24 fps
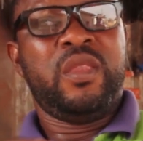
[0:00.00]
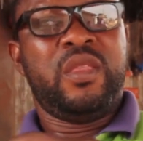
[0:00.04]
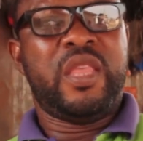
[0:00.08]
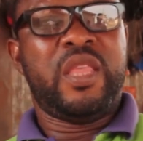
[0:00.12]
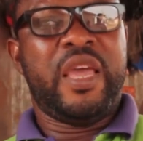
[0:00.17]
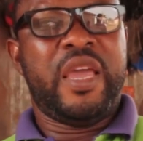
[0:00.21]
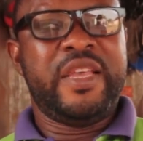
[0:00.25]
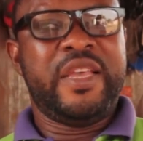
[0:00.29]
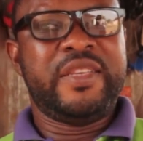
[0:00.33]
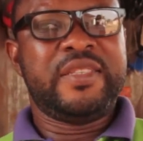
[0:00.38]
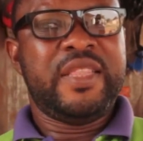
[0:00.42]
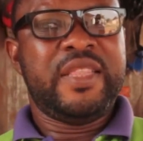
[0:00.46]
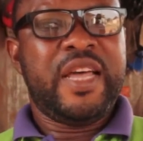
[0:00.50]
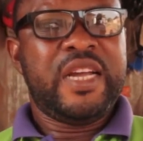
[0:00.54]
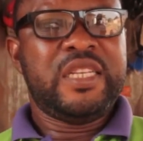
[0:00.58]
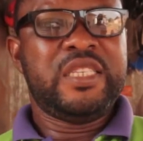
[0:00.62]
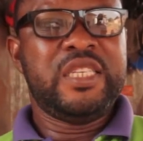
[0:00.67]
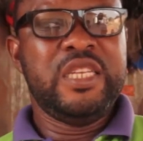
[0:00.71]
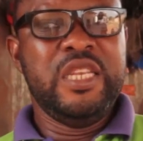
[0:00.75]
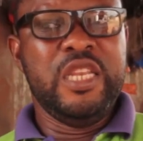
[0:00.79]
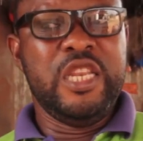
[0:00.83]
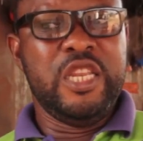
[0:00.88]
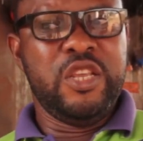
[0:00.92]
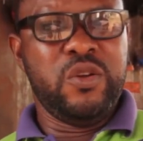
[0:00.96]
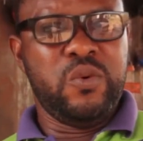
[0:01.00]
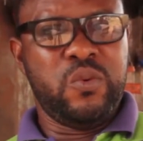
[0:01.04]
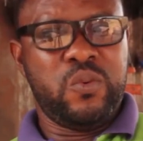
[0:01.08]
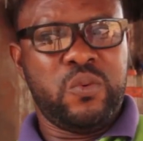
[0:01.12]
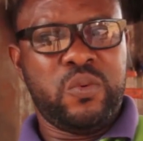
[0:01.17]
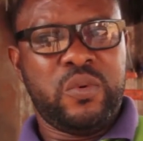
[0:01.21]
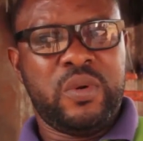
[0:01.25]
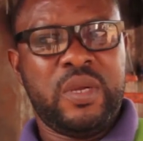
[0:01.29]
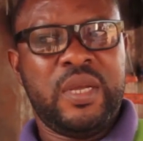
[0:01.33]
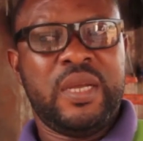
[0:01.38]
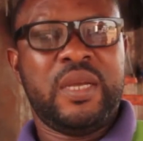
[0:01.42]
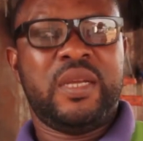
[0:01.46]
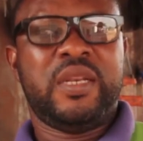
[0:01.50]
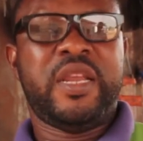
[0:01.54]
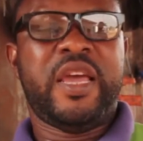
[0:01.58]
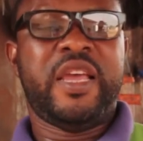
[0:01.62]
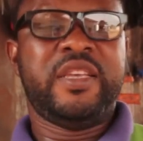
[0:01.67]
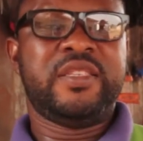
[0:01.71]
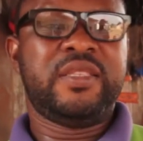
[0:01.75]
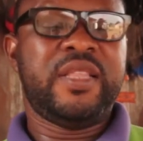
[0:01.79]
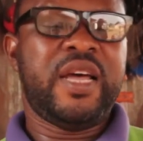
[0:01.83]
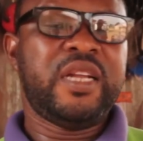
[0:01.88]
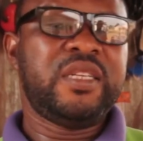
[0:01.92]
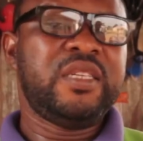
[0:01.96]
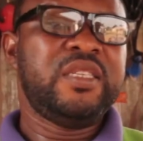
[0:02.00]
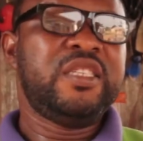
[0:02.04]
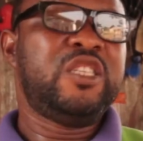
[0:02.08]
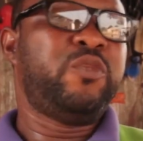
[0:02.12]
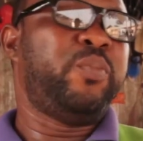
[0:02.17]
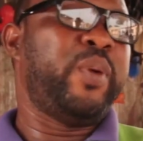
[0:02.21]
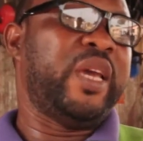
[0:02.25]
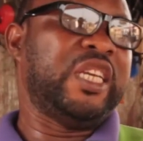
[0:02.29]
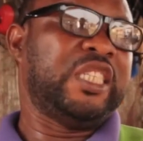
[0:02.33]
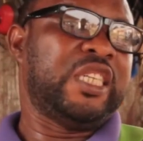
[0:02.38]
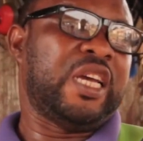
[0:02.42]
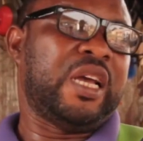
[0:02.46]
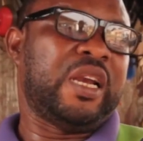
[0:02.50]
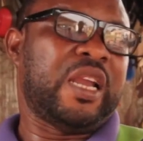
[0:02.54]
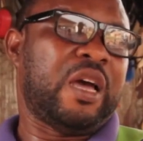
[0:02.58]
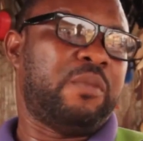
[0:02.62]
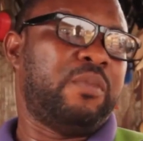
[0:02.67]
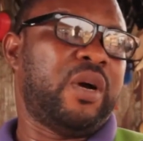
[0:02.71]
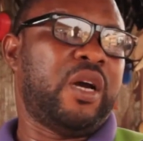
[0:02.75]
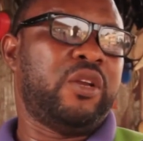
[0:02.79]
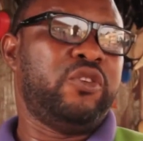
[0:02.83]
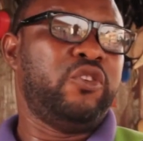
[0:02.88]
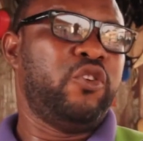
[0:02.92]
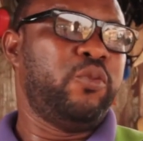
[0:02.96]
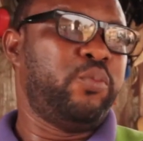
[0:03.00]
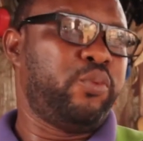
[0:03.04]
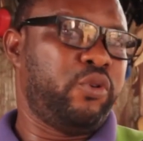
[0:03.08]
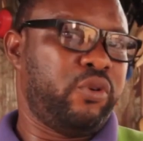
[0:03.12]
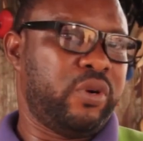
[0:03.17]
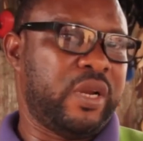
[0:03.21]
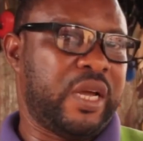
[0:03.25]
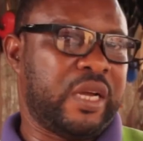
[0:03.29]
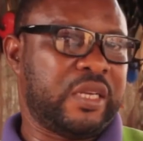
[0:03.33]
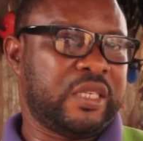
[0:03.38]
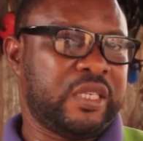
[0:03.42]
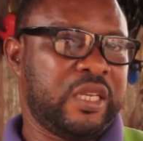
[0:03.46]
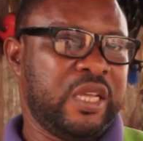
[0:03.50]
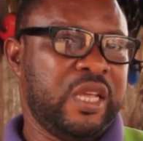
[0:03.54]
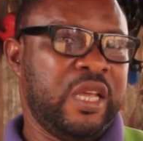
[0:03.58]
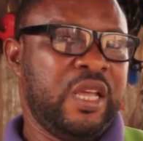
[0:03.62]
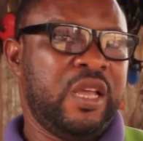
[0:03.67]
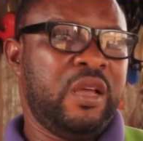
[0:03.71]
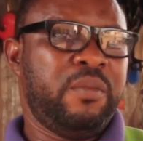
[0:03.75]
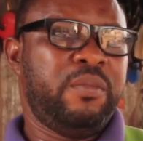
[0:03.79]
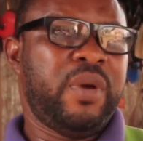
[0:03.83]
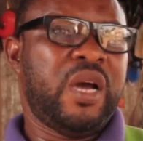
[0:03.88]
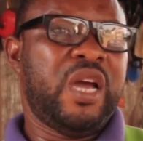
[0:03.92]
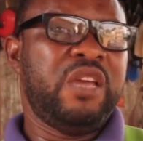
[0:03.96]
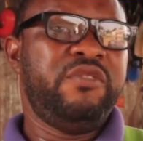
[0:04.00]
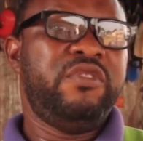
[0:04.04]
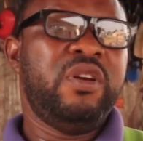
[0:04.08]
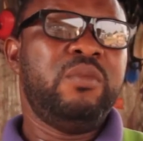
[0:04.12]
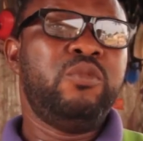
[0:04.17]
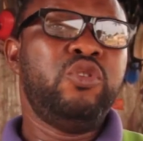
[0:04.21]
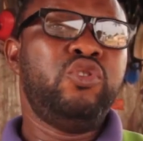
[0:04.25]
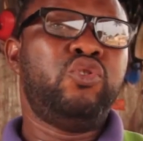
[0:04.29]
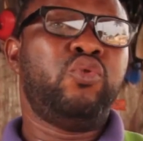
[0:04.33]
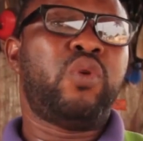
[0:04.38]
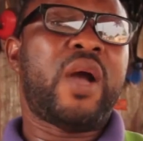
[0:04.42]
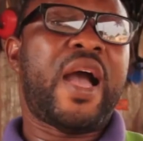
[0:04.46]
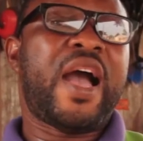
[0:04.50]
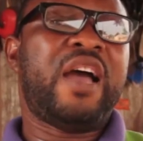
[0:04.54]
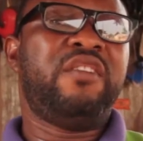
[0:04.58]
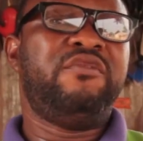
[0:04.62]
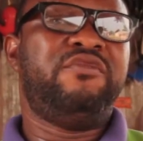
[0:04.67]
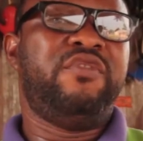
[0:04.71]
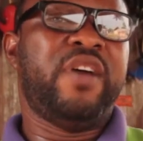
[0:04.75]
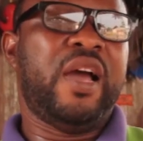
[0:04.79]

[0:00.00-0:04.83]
there is nothing new, there is nothing special about your product. But if you're able to add